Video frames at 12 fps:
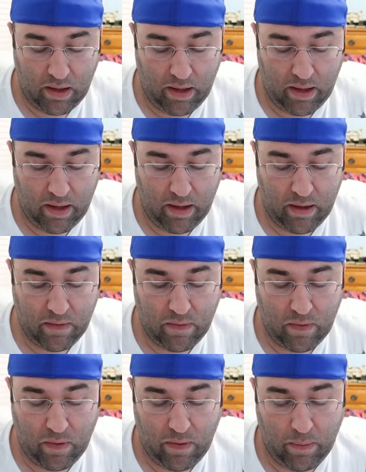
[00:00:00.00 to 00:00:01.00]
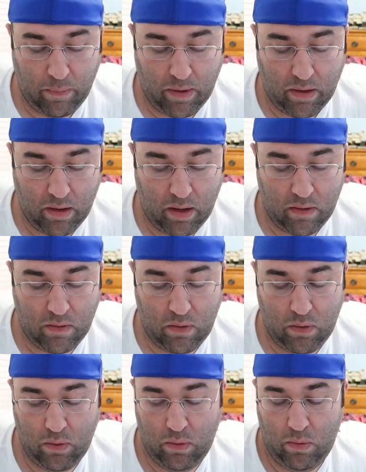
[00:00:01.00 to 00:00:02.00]
and so then we cut
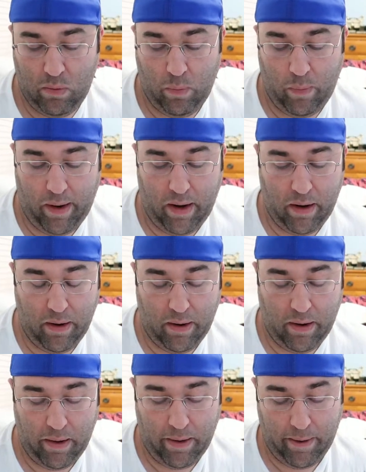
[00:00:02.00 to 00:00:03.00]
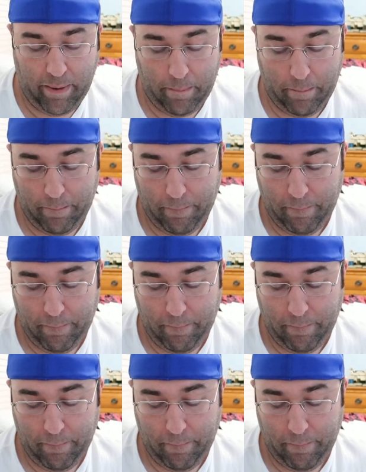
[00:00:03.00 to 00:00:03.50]
to where um,